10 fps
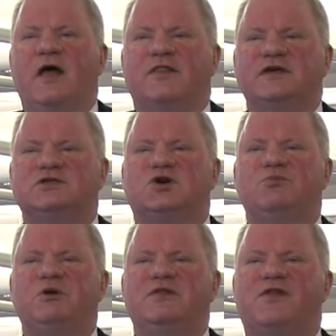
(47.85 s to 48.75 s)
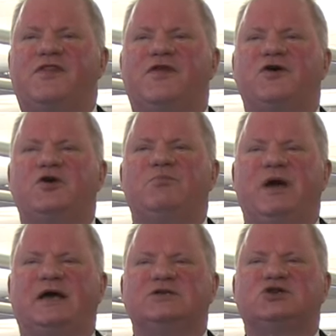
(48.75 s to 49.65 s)
This could be the third
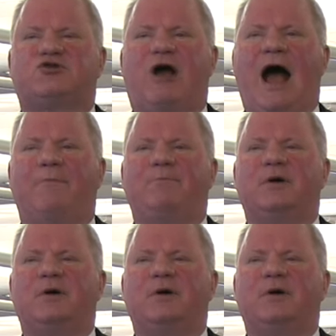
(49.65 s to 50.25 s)
biggest crop,